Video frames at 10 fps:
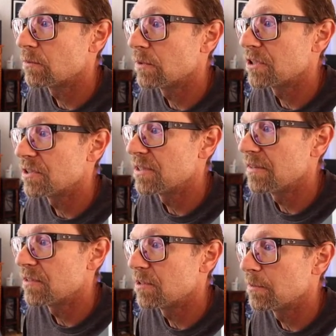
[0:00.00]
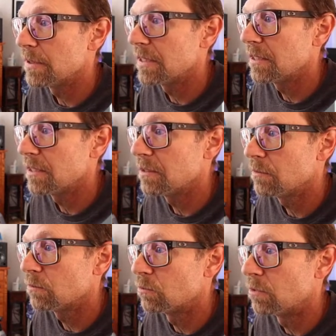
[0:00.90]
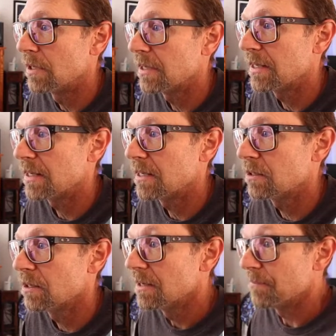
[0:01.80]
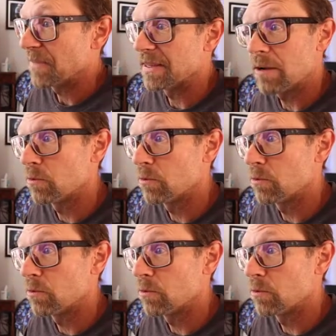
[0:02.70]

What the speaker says: which is given to me right here, and that will